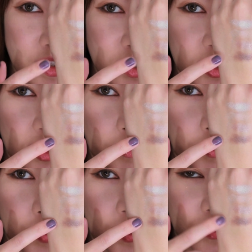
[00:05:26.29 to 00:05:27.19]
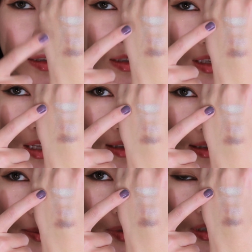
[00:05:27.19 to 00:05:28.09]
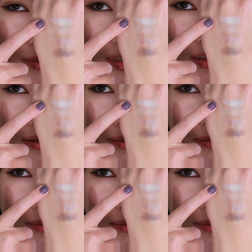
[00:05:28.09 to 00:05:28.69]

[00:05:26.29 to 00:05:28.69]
see Bust and Zephyr comes out the